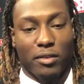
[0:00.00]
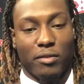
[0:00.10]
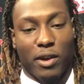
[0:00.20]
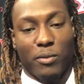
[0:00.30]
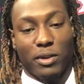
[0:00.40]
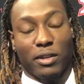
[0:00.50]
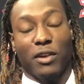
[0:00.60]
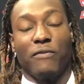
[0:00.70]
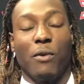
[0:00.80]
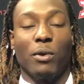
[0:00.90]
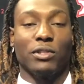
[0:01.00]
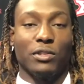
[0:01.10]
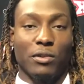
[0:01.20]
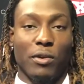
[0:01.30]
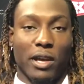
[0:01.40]
that we look forward to
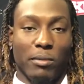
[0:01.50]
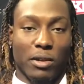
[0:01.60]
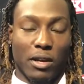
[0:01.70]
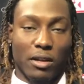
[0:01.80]
on him.